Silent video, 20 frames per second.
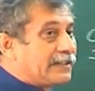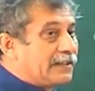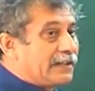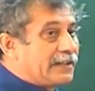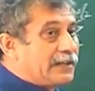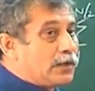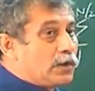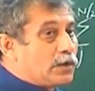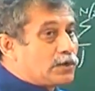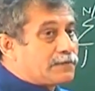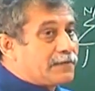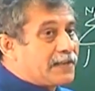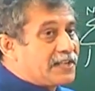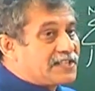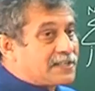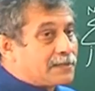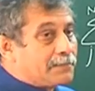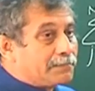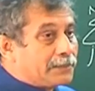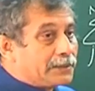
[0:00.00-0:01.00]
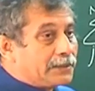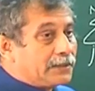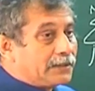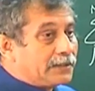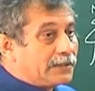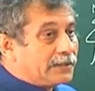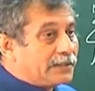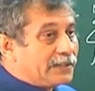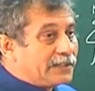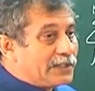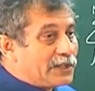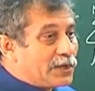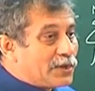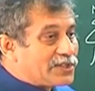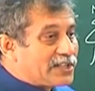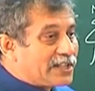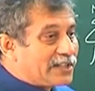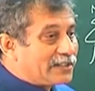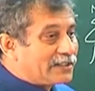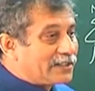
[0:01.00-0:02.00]
It looks very simple,
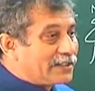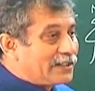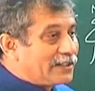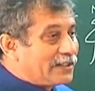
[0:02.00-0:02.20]
innocent,